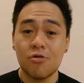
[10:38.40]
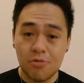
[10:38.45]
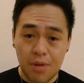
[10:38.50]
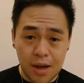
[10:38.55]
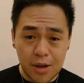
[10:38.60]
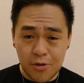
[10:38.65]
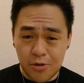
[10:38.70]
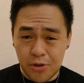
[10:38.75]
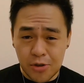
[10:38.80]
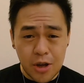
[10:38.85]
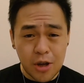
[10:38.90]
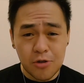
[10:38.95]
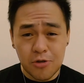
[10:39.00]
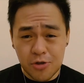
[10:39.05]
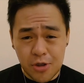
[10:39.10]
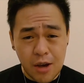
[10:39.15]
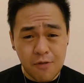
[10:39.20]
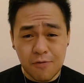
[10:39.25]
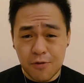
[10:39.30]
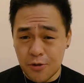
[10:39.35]
Alright, so now it's
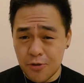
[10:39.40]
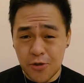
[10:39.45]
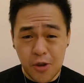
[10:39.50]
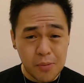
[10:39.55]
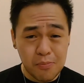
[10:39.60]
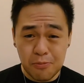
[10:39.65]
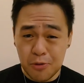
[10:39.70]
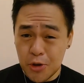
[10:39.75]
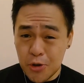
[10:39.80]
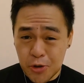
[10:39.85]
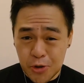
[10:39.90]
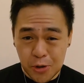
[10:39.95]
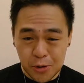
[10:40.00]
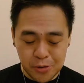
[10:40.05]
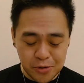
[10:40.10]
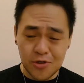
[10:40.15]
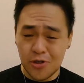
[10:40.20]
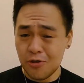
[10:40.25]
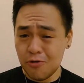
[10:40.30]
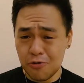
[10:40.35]
time for some
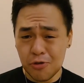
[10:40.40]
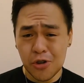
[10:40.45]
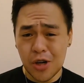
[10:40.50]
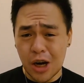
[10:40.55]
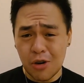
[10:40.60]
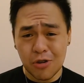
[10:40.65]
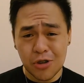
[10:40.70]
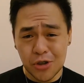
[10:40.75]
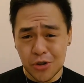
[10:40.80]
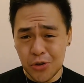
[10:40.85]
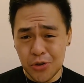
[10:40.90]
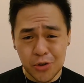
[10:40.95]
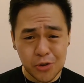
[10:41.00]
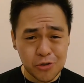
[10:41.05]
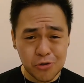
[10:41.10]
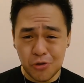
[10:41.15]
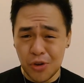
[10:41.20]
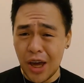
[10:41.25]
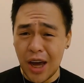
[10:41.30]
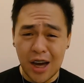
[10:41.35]
noodles. So for our noodles,
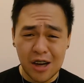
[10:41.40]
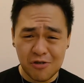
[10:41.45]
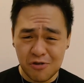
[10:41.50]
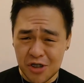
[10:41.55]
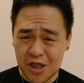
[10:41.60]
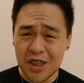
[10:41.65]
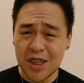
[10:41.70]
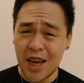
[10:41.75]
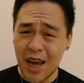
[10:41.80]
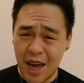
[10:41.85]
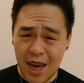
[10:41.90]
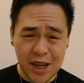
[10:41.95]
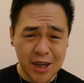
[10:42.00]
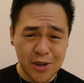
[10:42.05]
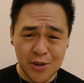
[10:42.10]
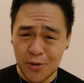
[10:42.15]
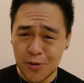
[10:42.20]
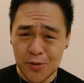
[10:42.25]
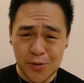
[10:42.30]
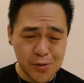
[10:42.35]
we have here the egg
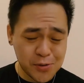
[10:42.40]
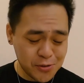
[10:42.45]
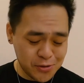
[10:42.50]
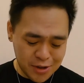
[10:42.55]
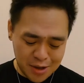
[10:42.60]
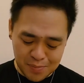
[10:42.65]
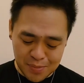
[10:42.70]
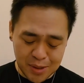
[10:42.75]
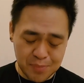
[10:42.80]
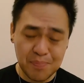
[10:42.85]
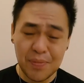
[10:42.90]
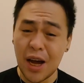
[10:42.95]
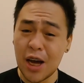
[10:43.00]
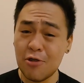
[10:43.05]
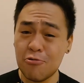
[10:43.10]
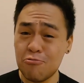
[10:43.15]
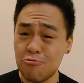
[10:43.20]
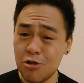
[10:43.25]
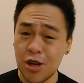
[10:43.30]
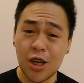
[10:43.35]
noodles. I mean, I
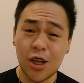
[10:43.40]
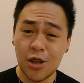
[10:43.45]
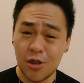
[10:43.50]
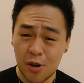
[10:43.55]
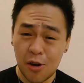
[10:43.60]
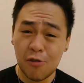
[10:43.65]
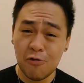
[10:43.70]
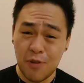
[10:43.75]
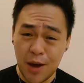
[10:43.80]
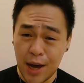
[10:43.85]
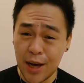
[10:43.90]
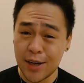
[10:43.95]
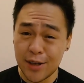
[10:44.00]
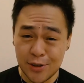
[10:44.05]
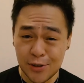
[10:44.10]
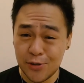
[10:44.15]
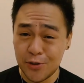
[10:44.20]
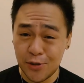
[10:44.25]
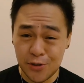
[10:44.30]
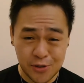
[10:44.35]
really love egg
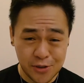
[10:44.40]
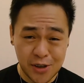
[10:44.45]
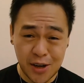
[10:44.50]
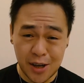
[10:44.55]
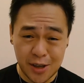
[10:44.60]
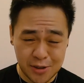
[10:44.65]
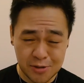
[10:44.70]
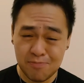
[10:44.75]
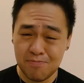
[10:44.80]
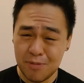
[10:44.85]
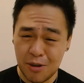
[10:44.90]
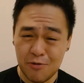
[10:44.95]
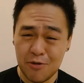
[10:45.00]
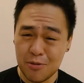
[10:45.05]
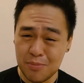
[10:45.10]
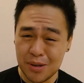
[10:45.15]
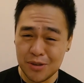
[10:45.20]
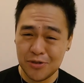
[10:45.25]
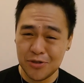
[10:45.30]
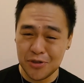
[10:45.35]
noodles, guys. If you
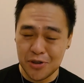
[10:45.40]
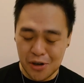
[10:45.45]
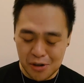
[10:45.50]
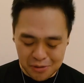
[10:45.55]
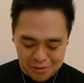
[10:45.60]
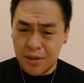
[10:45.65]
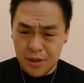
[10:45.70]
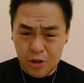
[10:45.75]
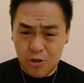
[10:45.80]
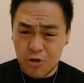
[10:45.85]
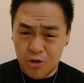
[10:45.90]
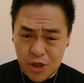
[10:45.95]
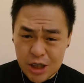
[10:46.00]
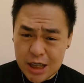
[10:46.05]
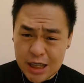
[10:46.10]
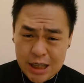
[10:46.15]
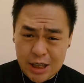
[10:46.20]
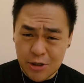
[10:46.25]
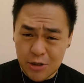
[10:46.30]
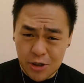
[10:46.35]
must know. Let's
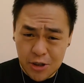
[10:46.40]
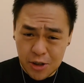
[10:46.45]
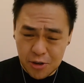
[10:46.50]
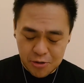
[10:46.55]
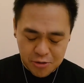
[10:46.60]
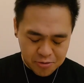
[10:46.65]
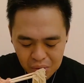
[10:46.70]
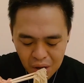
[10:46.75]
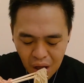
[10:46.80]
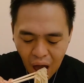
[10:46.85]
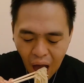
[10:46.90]
dig into this.